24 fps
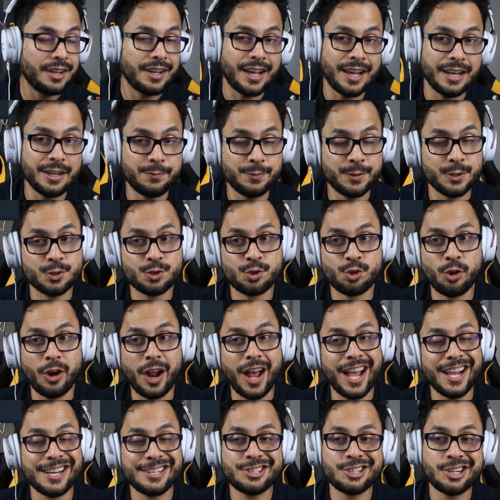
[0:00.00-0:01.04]
and if you
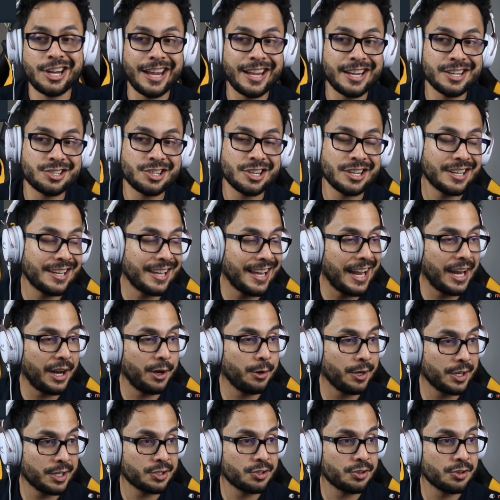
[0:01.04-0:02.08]
try changing
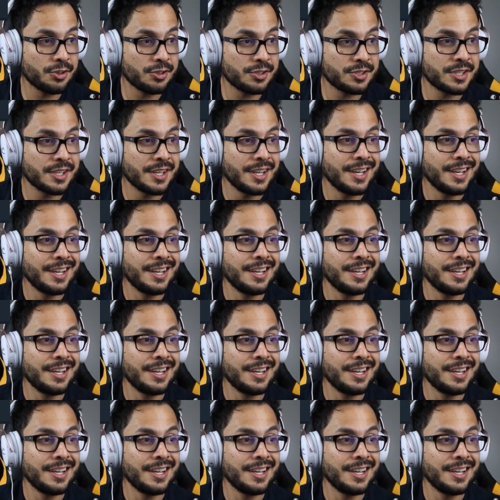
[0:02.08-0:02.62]
characters,